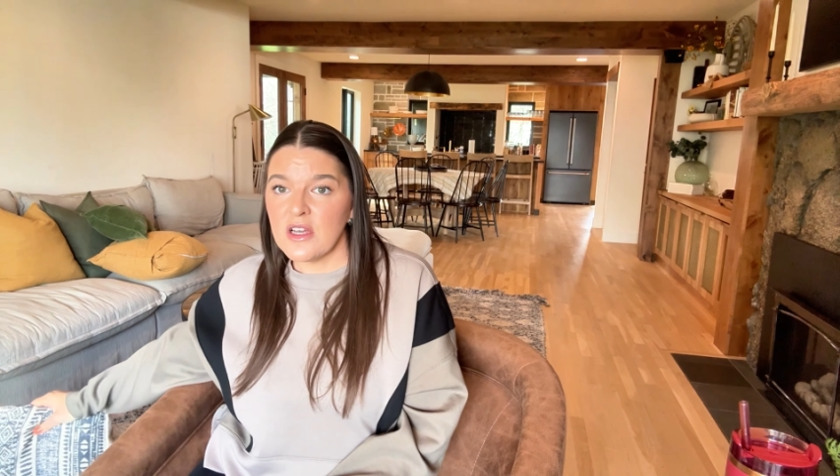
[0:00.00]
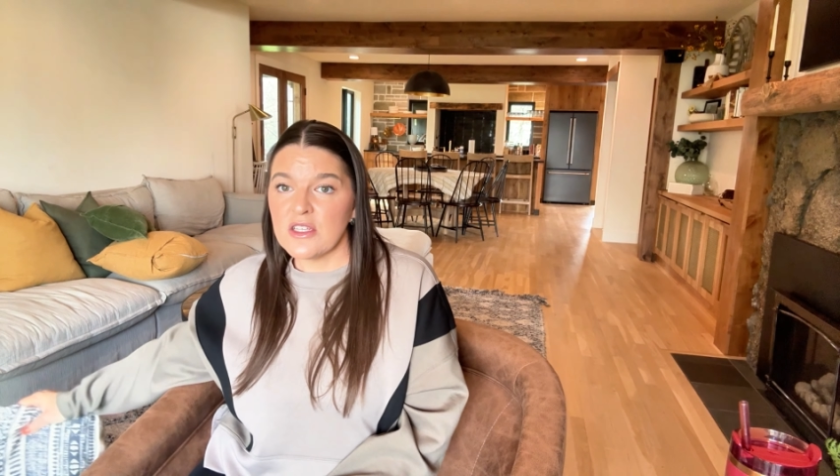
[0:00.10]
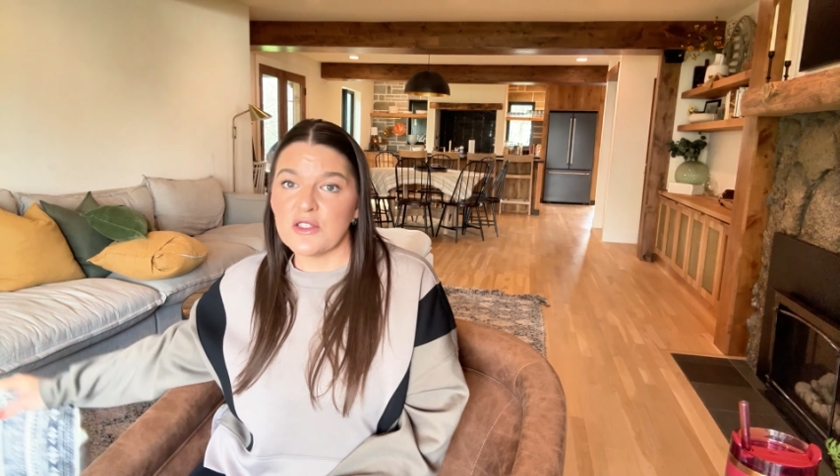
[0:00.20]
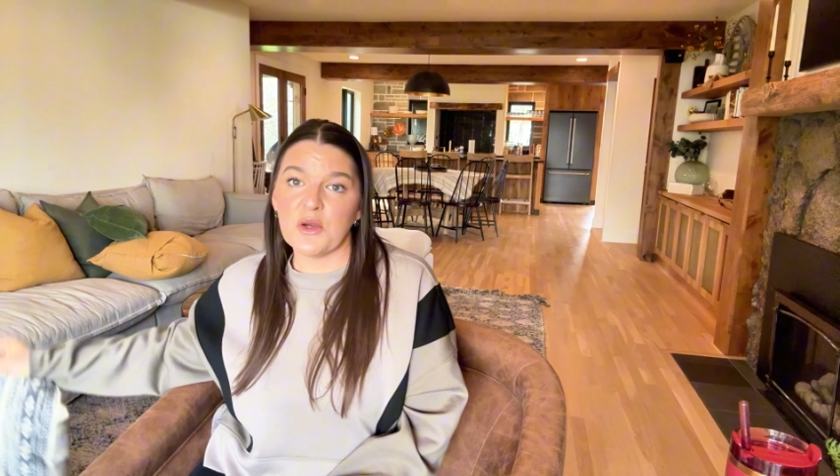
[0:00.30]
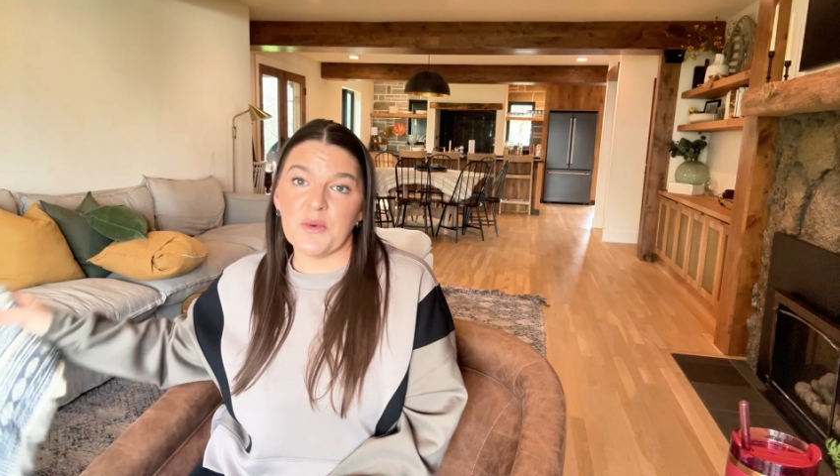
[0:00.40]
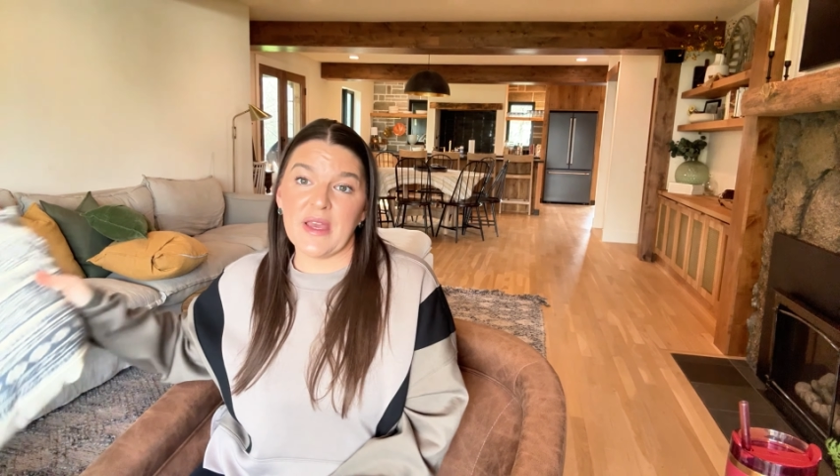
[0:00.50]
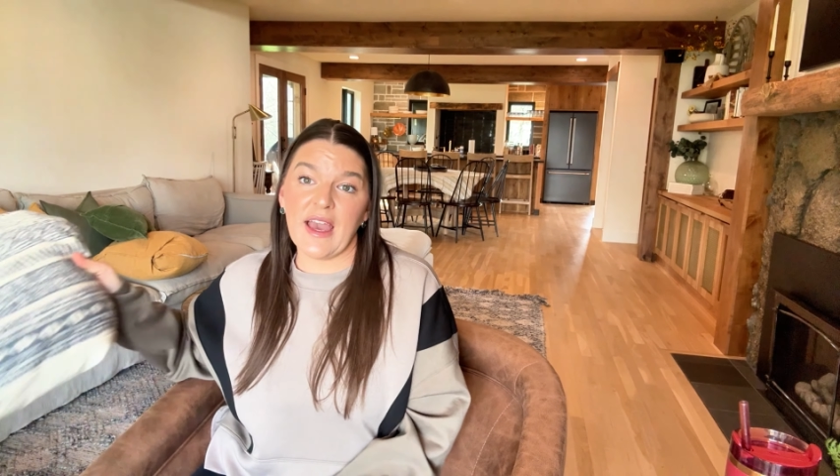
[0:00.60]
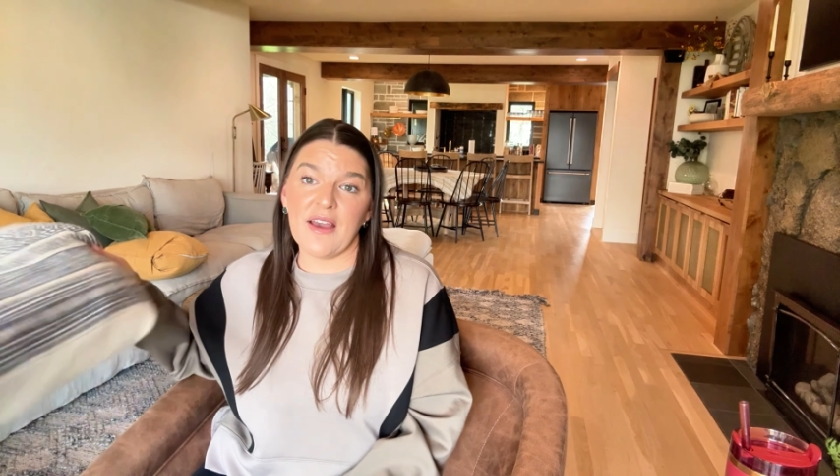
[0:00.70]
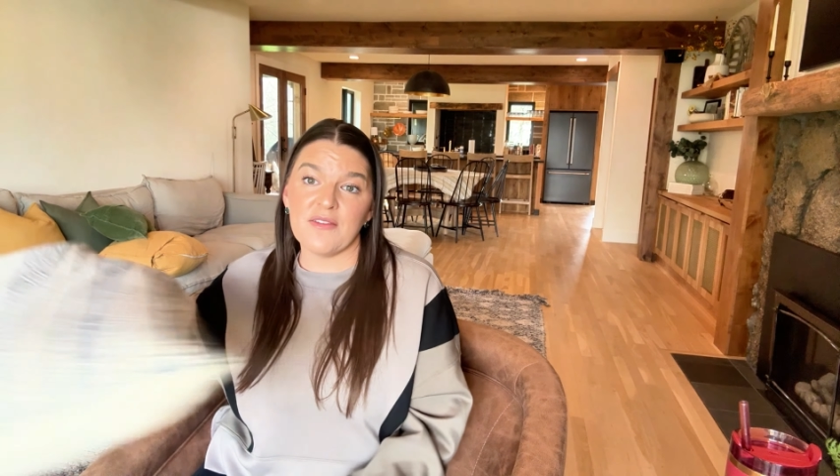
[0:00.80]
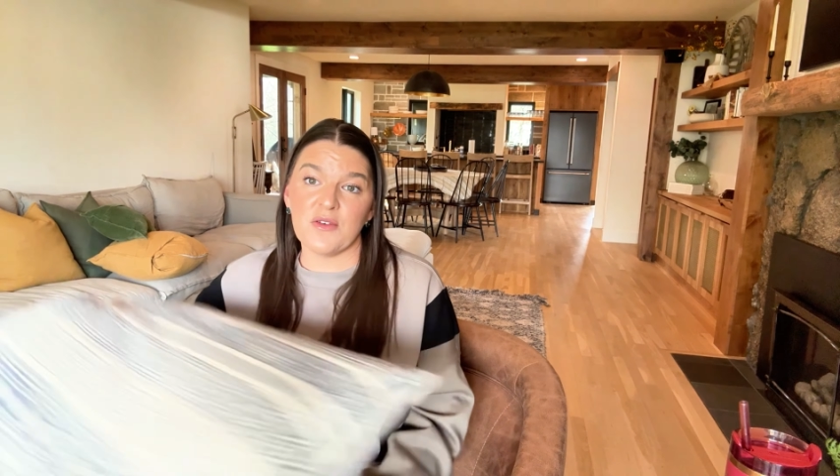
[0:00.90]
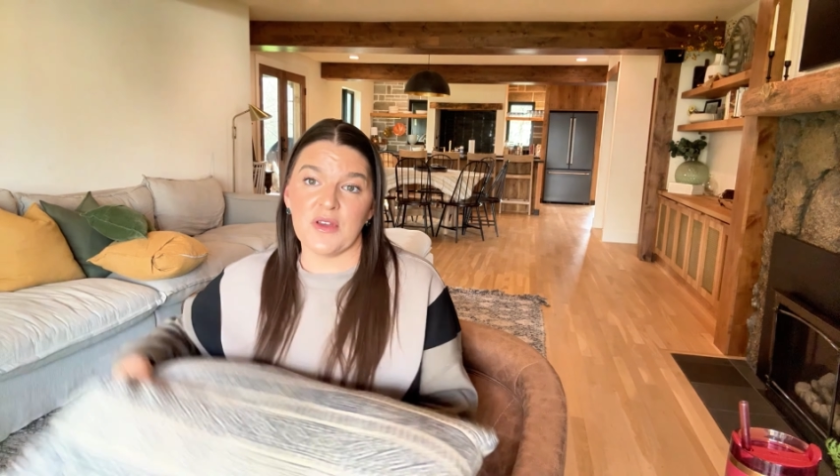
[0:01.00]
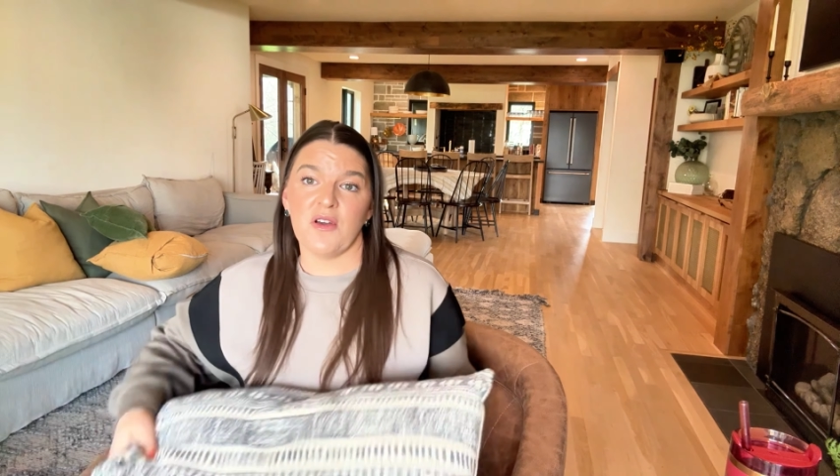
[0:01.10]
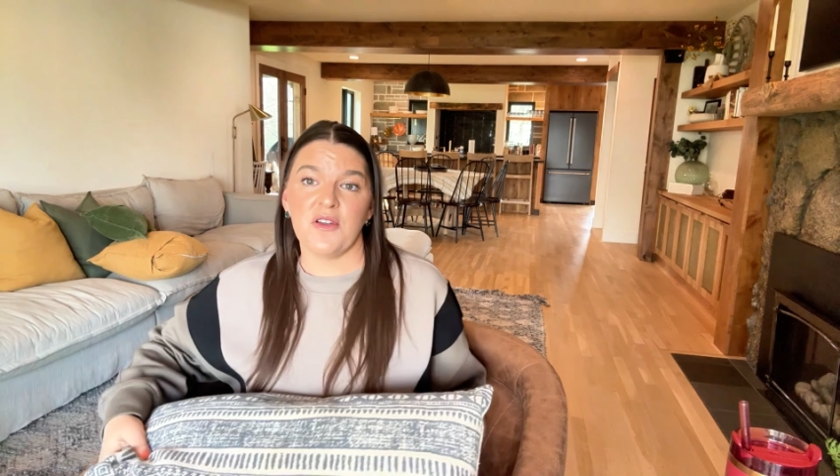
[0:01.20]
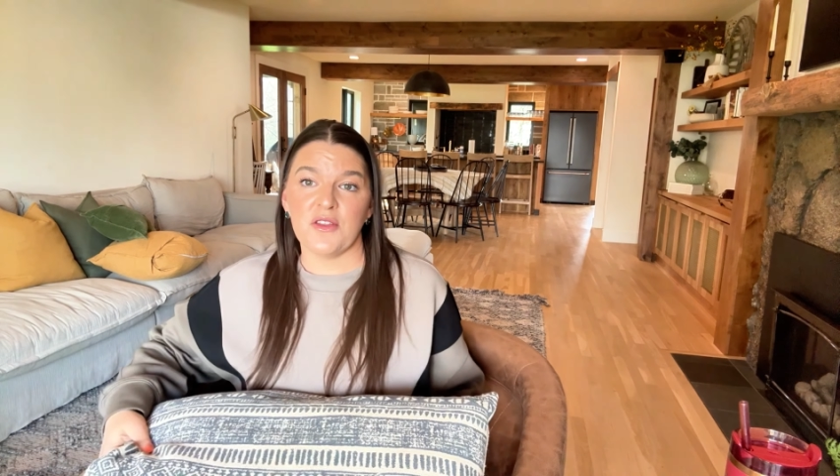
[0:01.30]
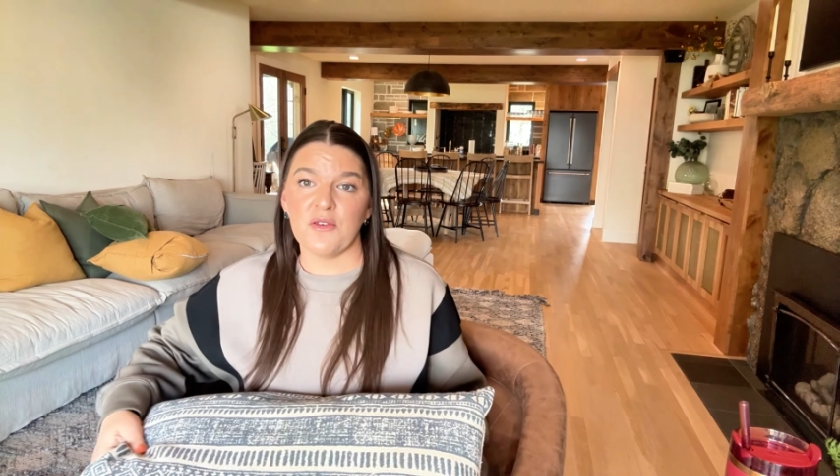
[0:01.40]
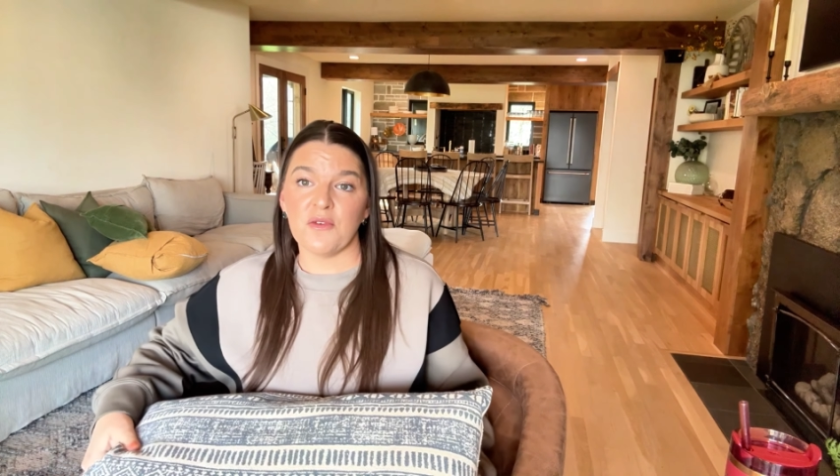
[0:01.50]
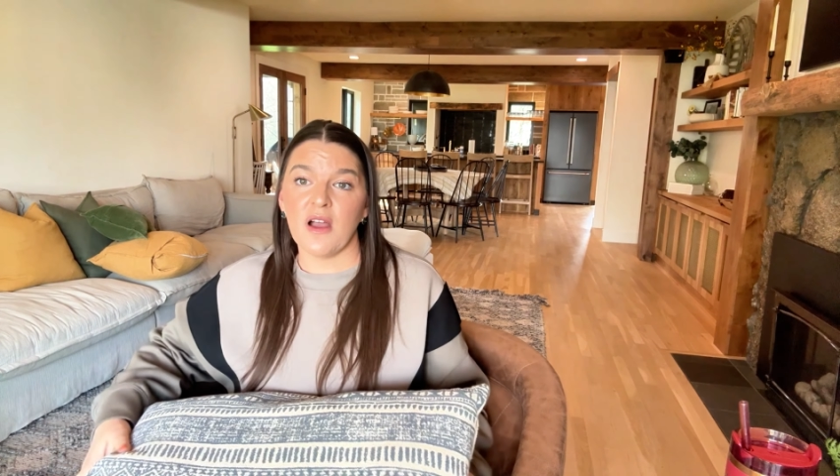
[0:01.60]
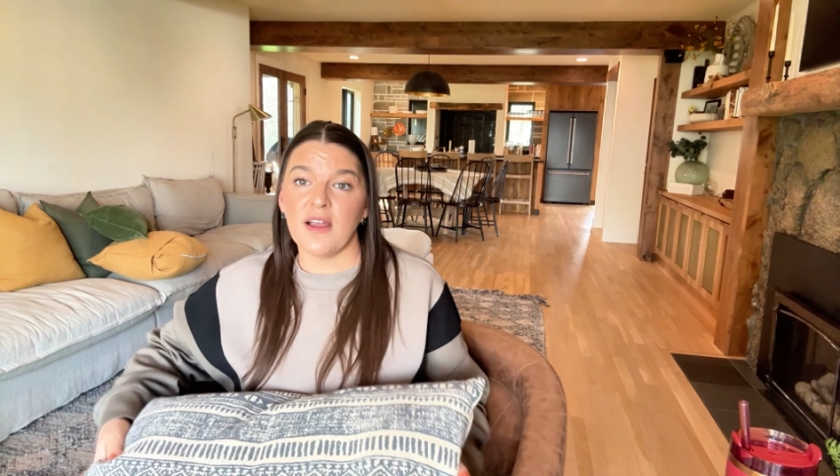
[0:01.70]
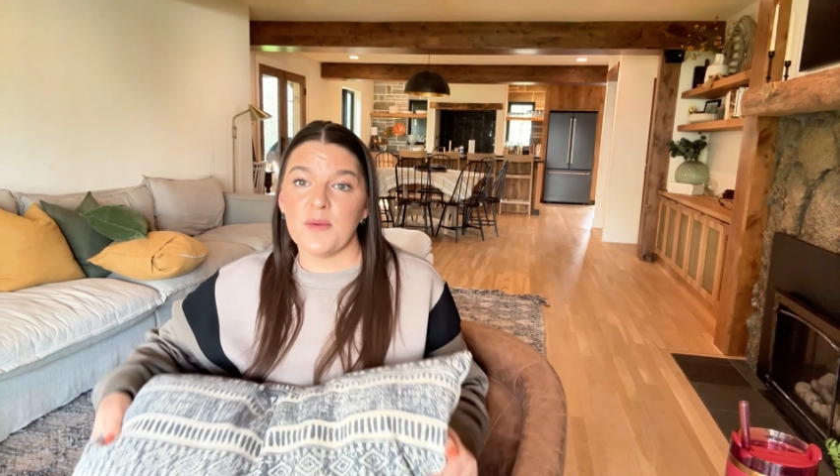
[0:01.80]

to what we have going on in the rug,